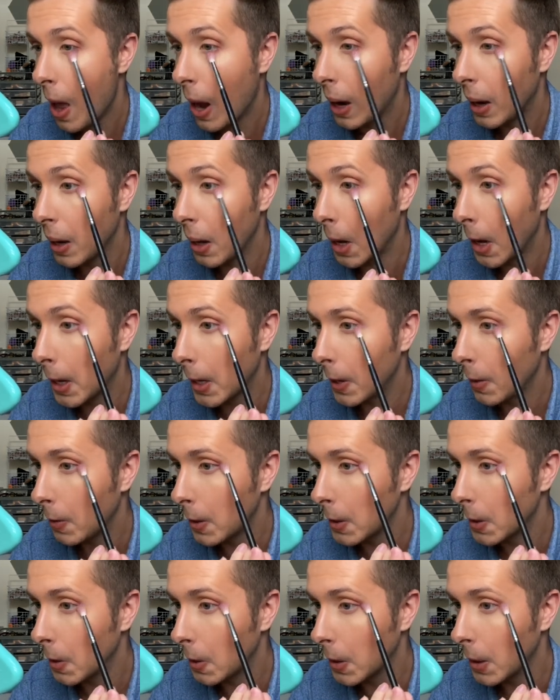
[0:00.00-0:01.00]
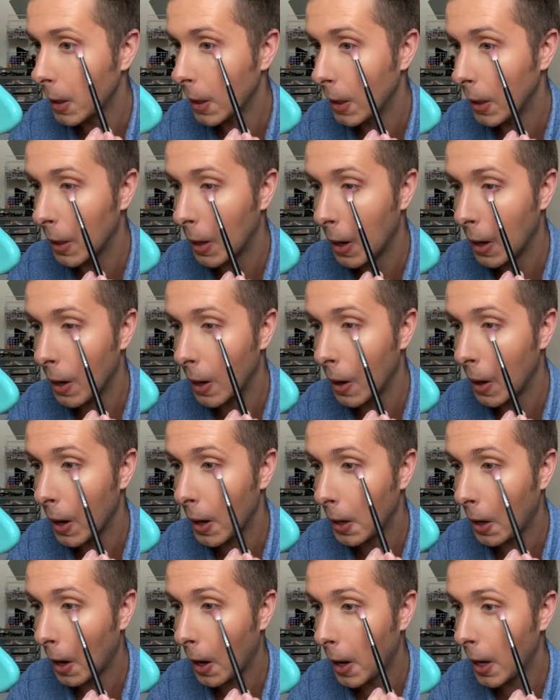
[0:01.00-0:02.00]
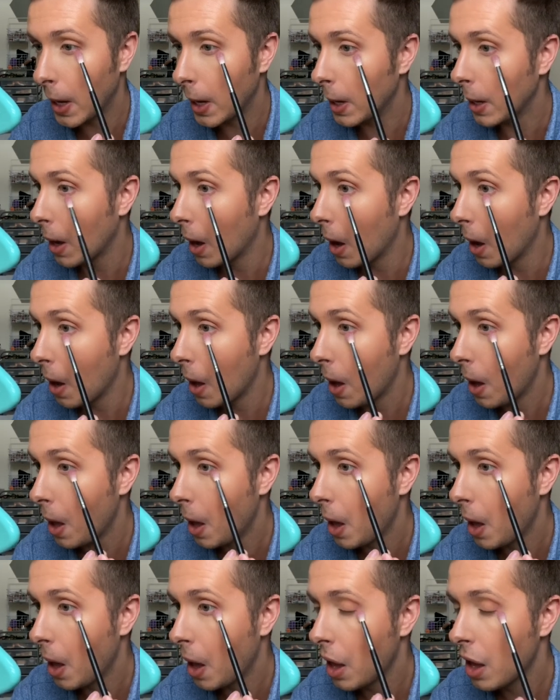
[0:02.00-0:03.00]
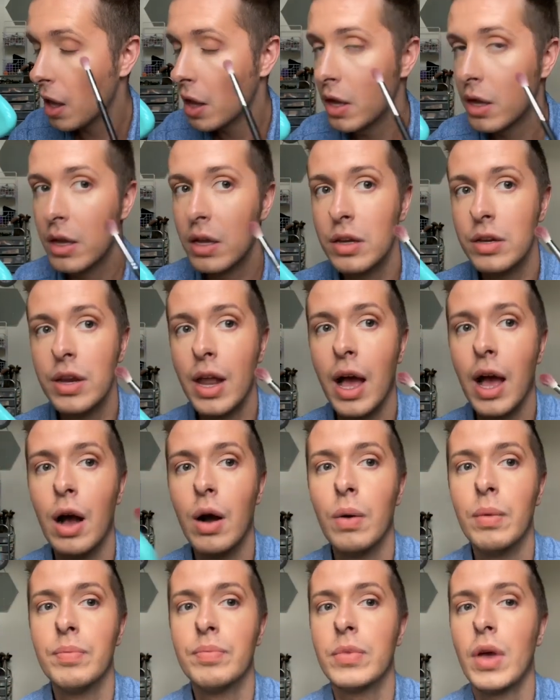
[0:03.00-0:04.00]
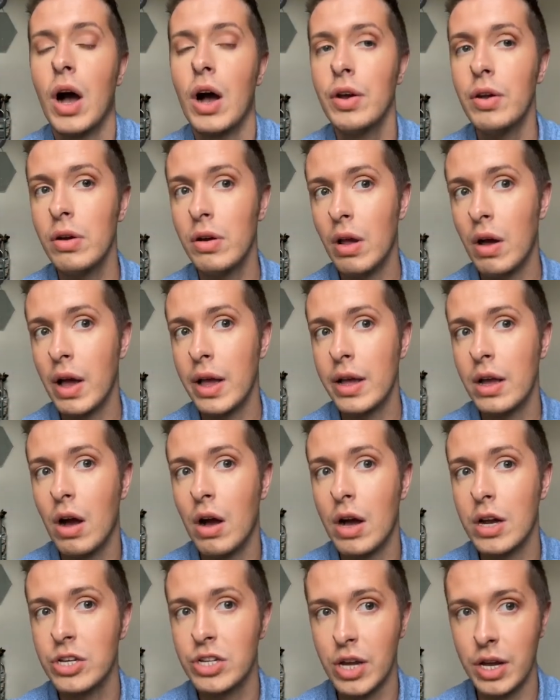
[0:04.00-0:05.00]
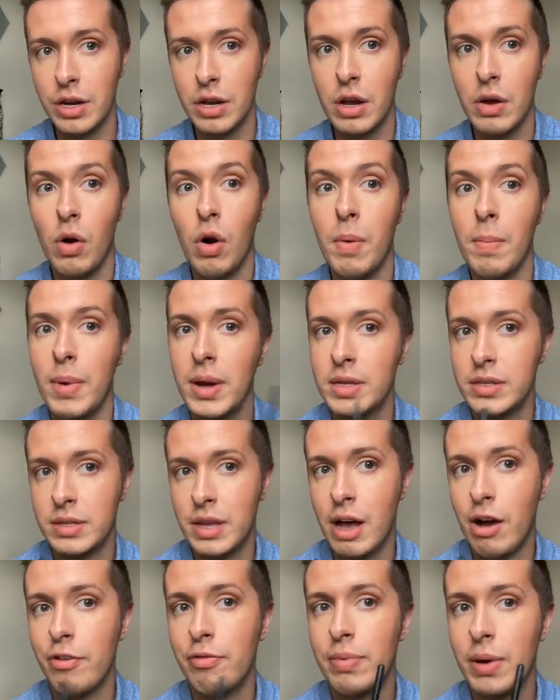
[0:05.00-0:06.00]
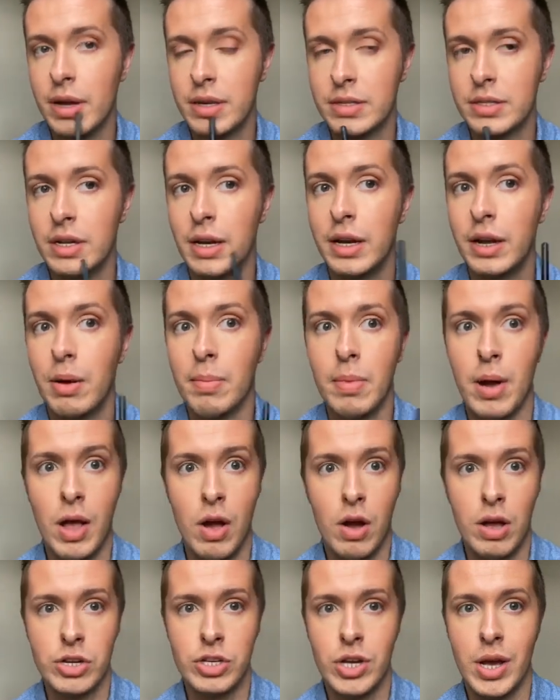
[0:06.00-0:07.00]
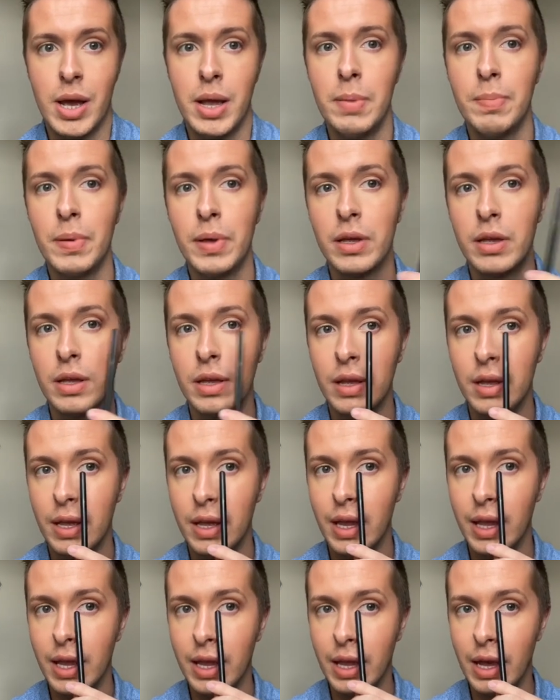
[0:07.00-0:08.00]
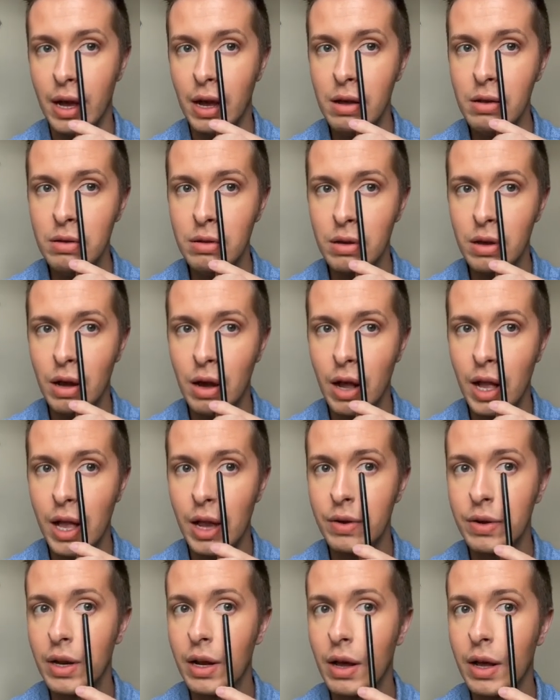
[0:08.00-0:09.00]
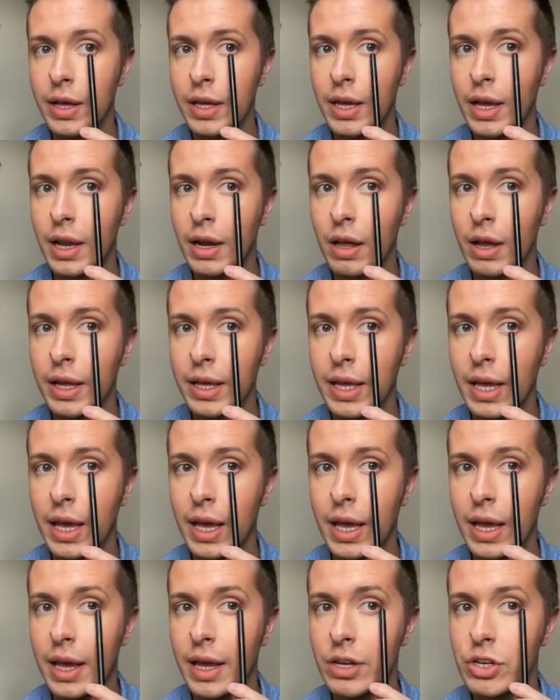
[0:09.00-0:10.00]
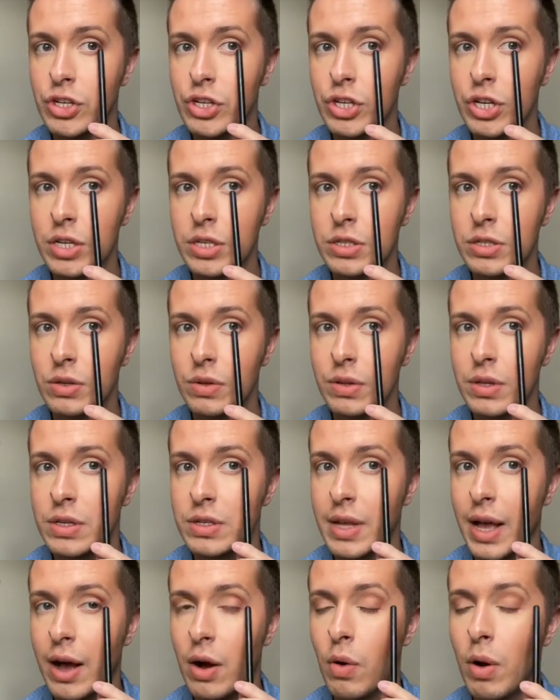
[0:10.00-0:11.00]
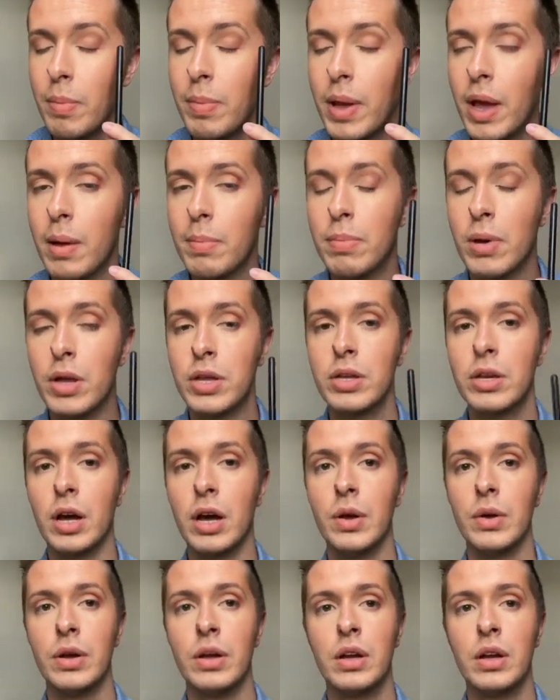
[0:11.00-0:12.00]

like we're talking like here. Now, I don't like eyeshadow on myself personally, on my eye shape here. I only like it like here, just on this outer bit, but you know,